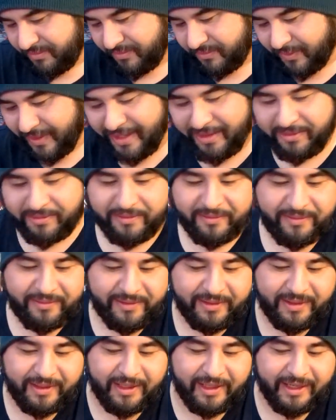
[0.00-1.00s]
What?
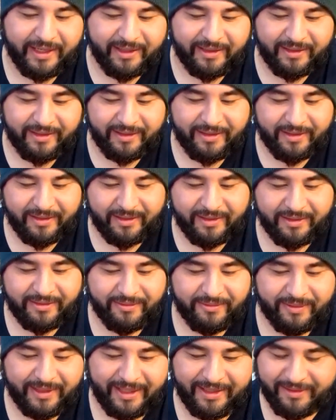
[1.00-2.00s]
Did I?
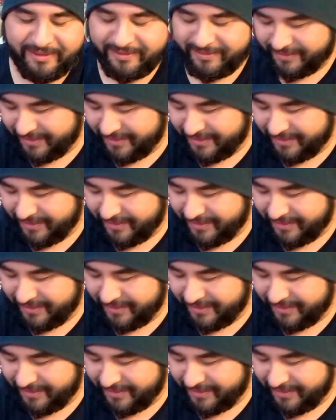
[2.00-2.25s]
What?